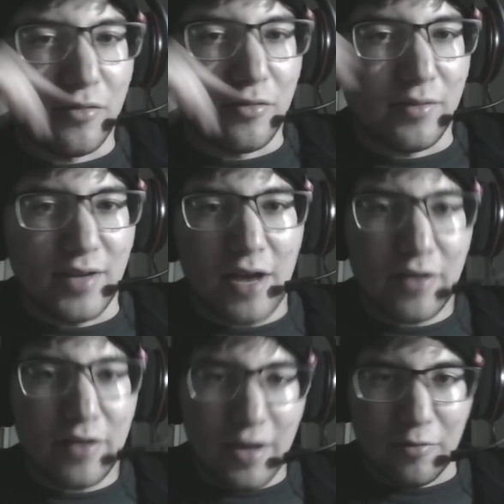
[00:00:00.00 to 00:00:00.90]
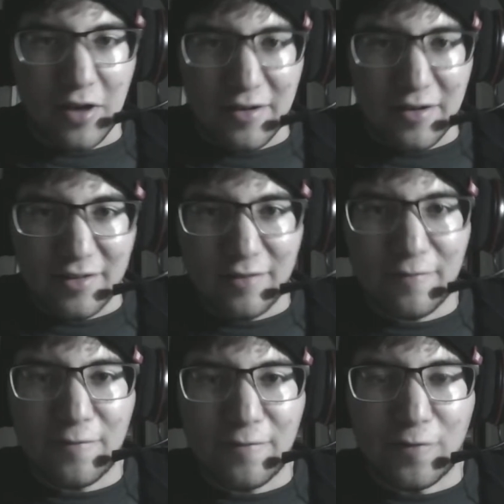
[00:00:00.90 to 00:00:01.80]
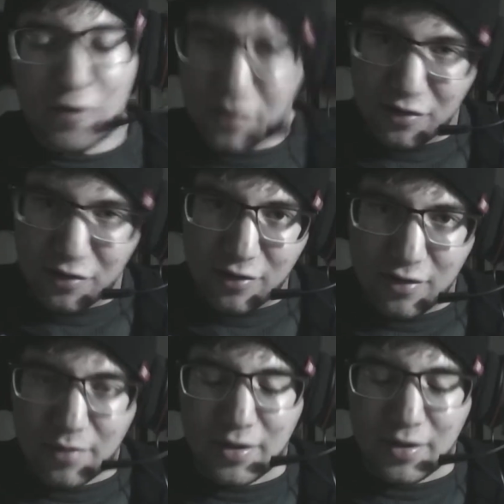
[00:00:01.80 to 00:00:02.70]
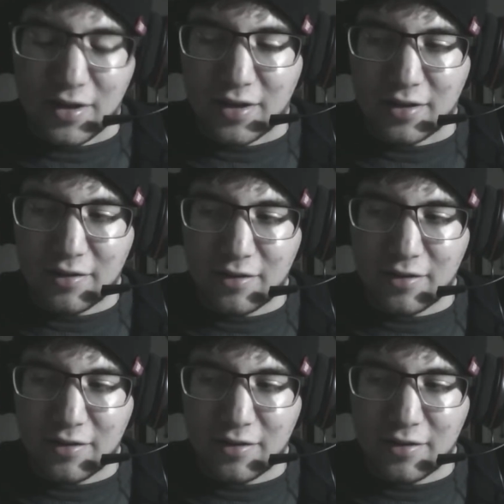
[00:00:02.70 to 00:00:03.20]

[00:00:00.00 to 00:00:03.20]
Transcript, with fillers: now that we're not first year, I mean uh,